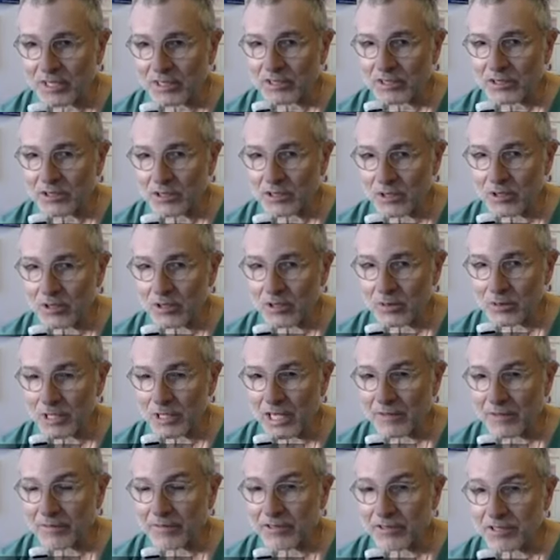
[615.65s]
So we
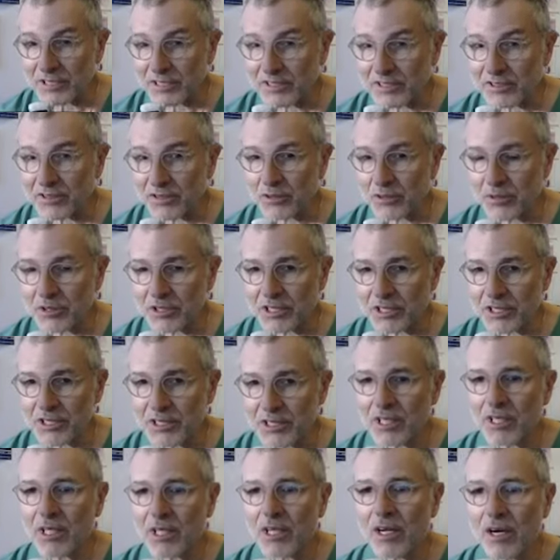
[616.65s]
have this study